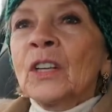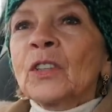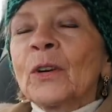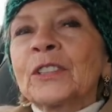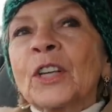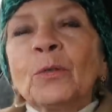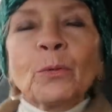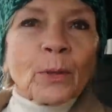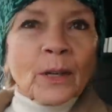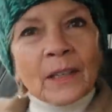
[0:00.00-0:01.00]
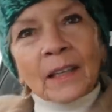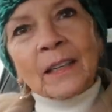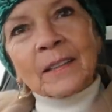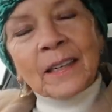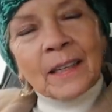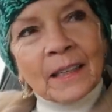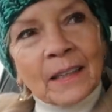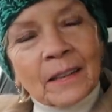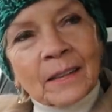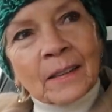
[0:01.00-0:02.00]
So I don't think it
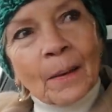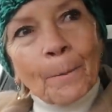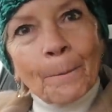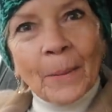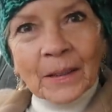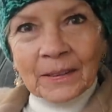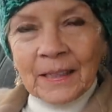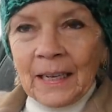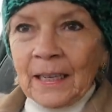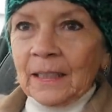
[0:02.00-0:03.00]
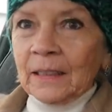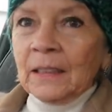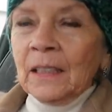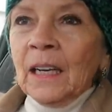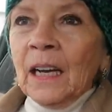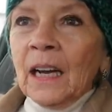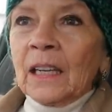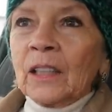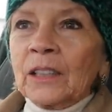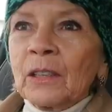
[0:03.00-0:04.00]
is muscular,
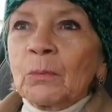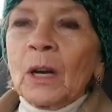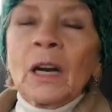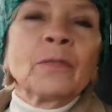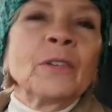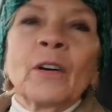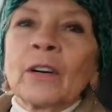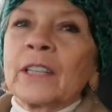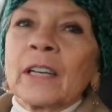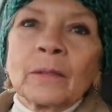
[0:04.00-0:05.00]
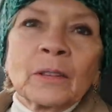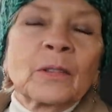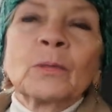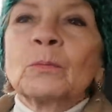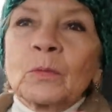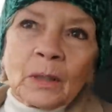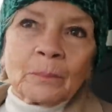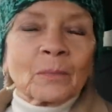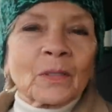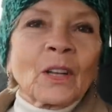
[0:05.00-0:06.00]
and I have no idea. But, right,
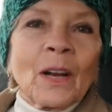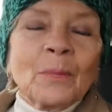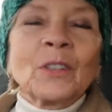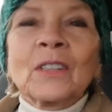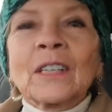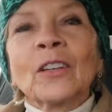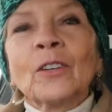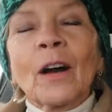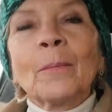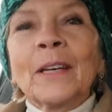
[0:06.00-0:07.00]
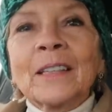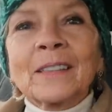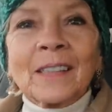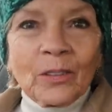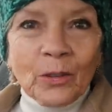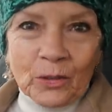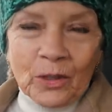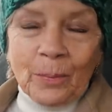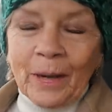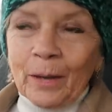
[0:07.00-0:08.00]
so let me just tell you, I'm here to see an
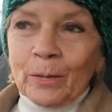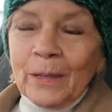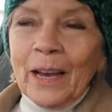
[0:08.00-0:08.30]
osteopath.